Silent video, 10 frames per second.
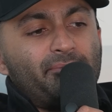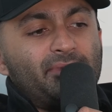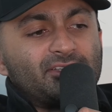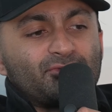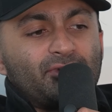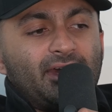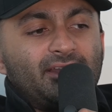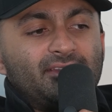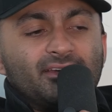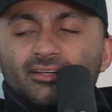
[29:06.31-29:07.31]

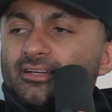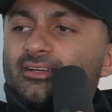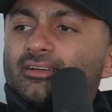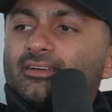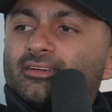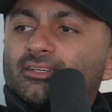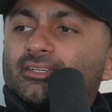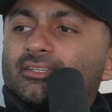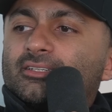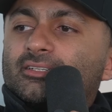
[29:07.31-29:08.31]
misread the
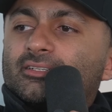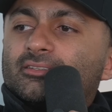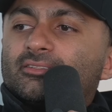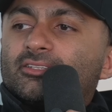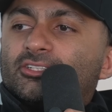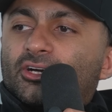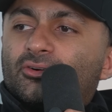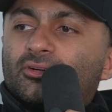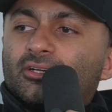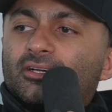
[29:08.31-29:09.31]

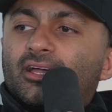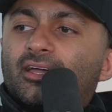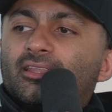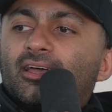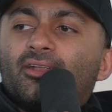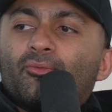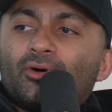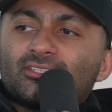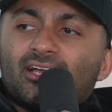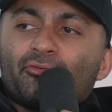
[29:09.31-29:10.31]
joke, and then
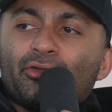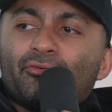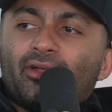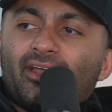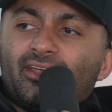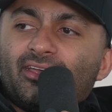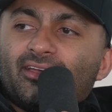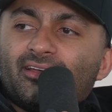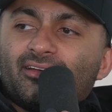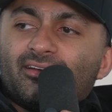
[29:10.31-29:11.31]
once I reread
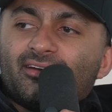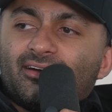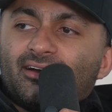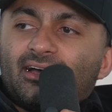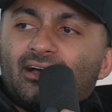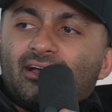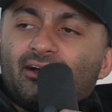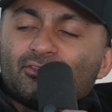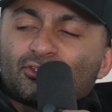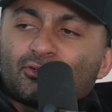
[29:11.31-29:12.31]
it,
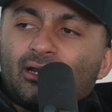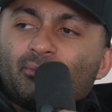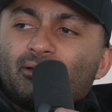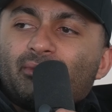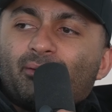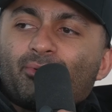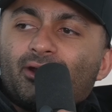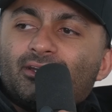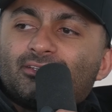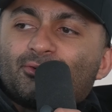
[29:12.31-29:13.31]
I was scrambling my
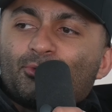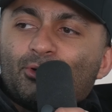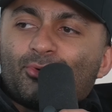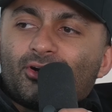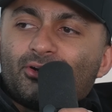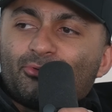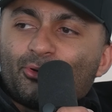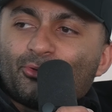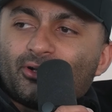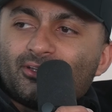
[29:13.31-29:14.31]
brain to reword it
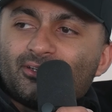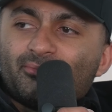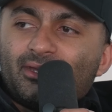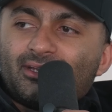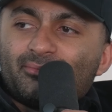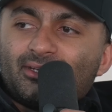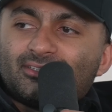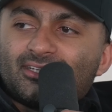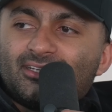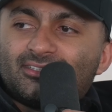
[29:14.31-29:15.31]
real quickly to make it
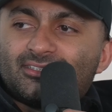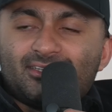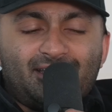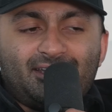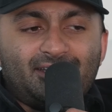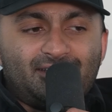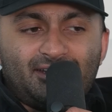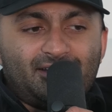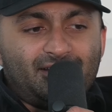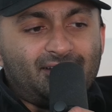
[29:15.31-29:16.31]
make sense, and it
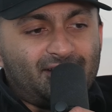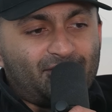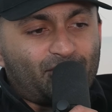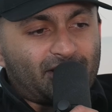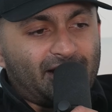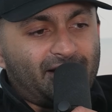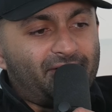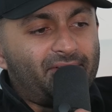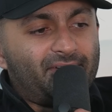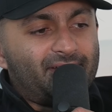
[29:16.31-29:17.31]
didn't work
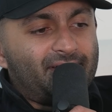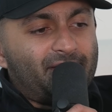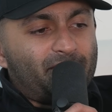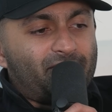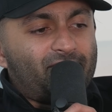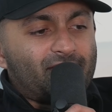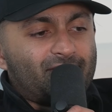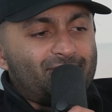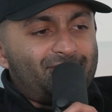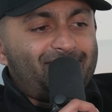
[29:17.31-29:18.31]
out. But fuck you.